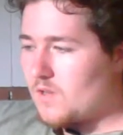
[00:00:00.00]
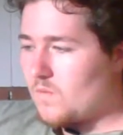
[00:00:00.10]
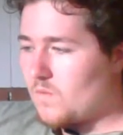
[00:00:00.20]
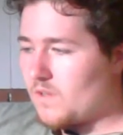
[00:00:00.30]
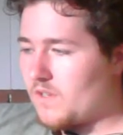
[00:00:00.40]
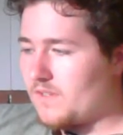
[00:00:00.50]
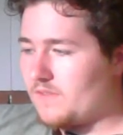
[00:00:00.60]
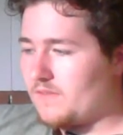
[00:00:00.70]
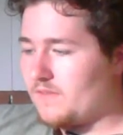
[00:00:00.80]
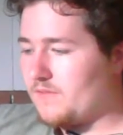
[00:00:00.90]

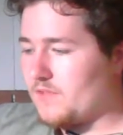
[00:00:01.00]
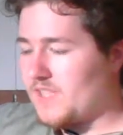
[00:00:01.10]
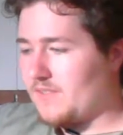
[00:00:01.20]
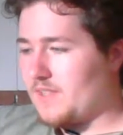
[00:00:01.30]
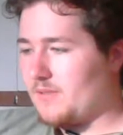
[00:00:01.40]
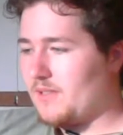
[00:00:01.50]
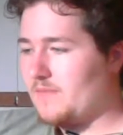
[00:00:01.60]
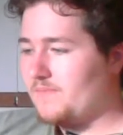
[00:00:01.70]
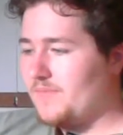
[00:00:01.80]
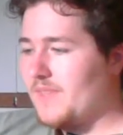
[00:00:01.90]
147, here we are.
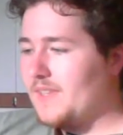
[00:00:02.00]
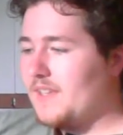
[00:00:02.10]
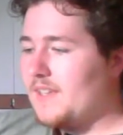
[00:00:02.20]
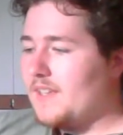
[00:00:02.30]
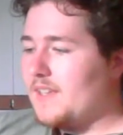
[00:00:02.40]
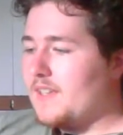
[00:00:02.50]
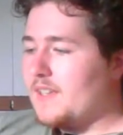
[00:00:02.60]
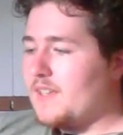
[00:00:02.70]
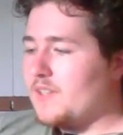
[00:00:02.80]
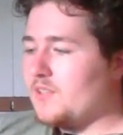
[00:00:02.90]

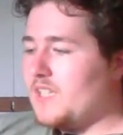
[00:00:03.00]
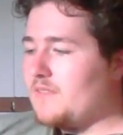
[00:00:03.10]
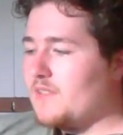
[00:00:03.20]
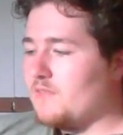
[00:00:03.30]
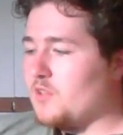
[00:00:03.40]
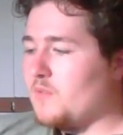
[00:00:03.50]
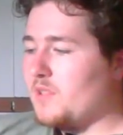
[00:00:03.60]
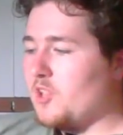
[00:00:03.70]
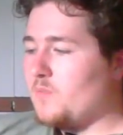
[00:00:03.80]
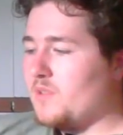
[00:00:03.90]
You leave the room
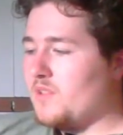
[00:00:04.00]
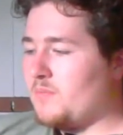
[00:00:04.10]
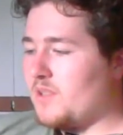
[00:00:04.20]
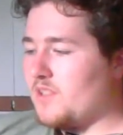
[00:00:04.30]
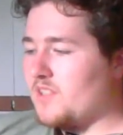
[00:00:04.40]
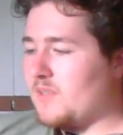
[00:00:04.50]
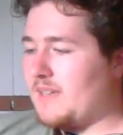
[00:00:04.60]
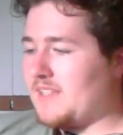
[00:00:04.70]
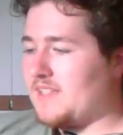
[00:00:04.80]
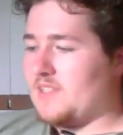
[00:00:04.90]
and open the box in the
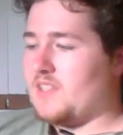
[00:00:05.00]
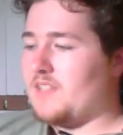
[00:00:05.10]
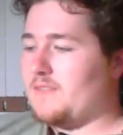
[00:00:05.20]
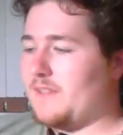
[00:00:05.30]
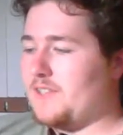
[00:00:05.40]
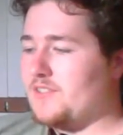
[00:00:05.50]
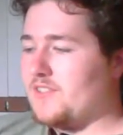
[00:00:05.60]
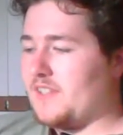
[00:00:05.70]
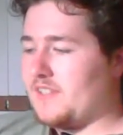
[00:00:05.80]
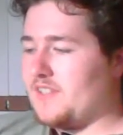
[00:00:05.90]
passage. Inside you
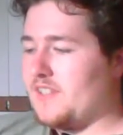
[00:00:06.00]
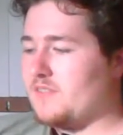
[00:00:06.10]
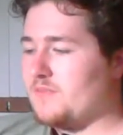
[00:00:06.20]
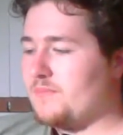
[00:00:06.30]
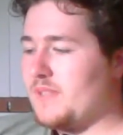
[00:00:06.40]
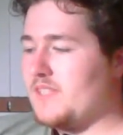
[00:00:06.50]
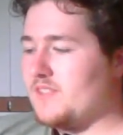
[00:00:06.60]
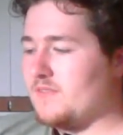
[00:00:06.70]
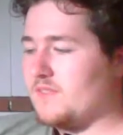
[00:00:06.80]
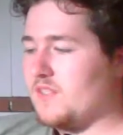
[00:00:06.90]
find a single
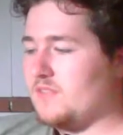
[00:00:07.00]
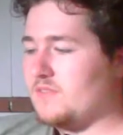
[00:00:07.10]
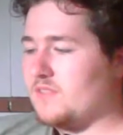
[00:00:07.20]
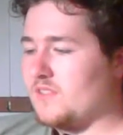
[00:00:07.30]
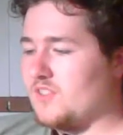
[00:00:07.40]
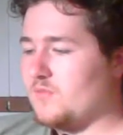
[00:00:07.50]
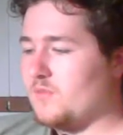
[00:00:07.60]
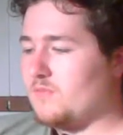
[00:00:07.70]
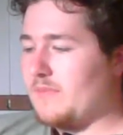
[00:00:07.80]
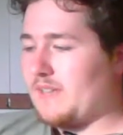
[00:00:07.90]
piece of gold and a
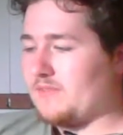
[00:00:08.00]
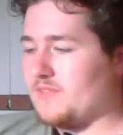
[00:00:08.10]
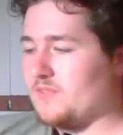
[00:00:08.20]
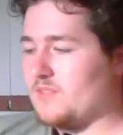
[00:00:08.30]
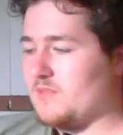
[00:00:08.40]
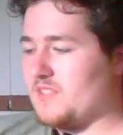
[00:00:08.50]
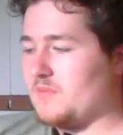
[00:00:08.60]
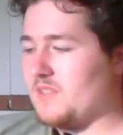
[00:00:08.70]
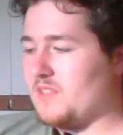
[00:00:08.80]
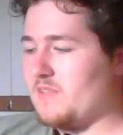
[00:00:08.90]
small mouse, which must
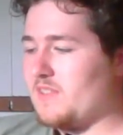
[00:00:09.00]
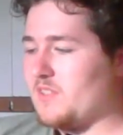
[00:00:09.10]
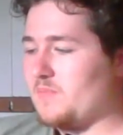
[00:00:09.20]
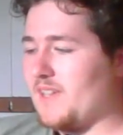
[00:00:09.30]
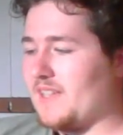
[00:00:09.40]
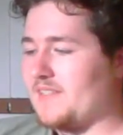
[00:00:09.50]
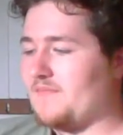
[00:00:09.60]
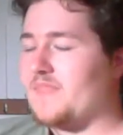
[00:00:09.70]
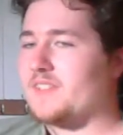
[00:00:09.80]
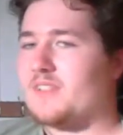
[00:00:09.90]
have been the creature's pet.
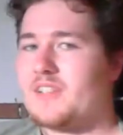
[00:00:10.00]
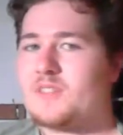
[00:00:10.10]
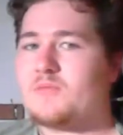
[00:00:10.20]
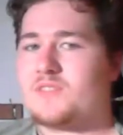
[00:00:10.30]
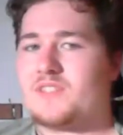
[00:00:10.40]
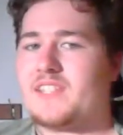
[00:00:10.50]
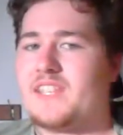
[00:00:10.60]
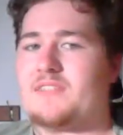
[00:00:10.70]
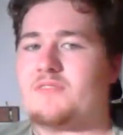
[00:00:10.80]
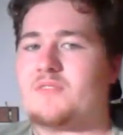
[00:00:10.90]
That's right, this wasn't the
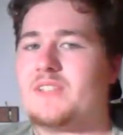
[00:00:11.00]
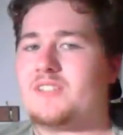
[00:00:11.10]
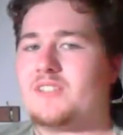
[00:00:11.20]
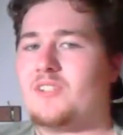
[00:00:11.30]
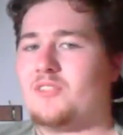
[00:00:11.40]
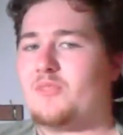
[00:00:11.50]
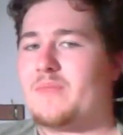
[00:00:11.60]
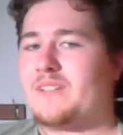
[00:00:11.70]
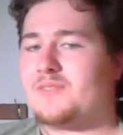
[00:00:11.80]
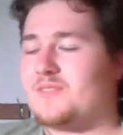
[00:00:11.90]
key, it was the piece of gold and the
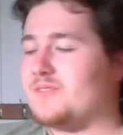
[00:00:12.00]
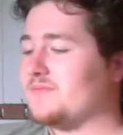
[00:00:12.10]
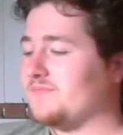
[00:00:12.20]
mouse.